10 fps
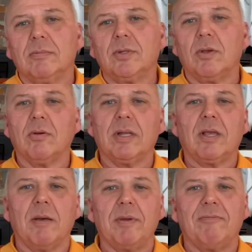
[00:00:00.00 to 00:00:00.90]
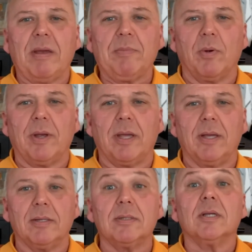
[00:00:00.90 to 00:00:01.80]
So your income in February
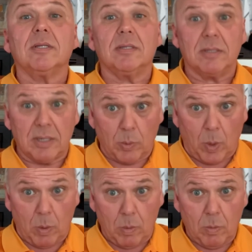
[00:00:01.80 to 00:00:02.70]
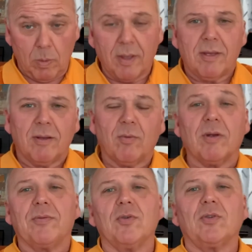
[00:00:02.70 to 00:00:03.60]
is 0. Where
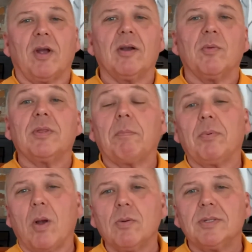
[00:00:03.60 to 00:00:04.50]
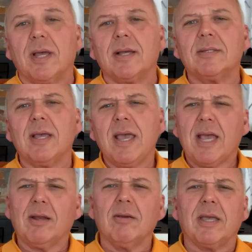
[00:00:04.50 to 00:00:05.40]
if you start it with a process,
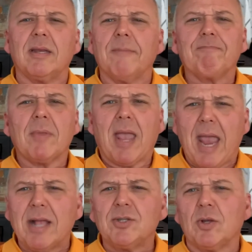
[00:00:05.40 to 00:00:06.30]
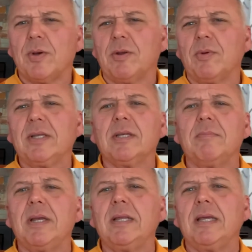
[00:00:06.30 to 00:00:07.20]
and look at Angelo at a recent
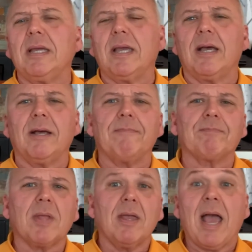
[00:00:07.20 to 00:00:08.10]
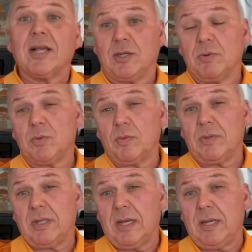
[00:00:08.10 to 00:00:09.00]
meeting, actually it was
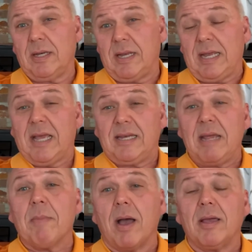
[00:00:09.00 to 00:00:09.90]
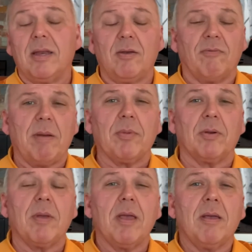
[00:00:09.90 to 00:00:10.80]
at DEMA in
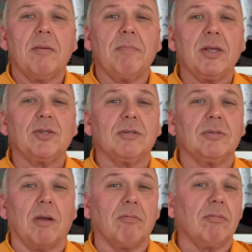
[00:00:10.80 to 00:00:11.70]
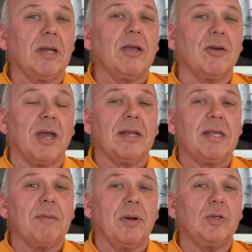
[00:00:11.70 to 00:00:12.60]
November, mentions a really good
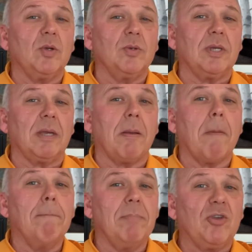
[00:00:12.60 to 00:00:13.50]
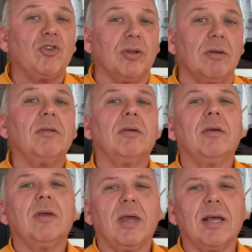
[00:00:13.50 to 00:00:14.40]
idea about using mission
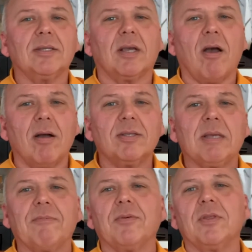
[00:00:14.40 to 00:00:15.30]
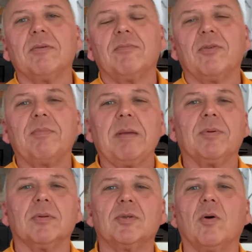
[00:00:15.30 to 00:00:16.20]
as a concept for
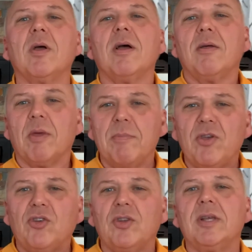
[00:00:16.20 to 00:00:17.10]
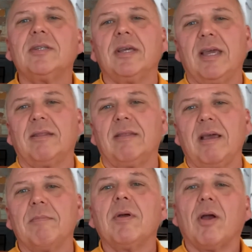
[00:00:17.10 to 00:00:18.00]
people. So the mission is to get
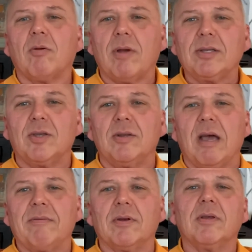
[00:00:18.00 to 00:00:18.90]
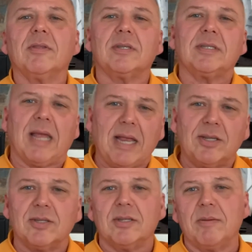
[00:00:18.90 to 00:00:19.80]
them a rescue diver. The
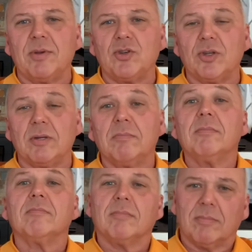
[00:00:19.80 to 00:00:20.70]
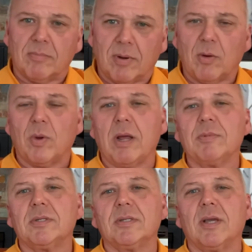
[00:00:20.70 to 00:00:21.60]
stages in the mission are what I
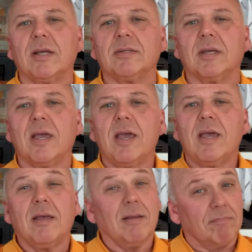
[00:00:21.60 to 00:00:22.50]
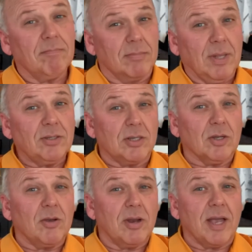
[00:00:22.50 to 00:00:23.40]
was discussing. That's just a
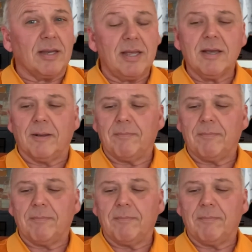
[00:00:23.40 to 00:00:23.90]
good idea.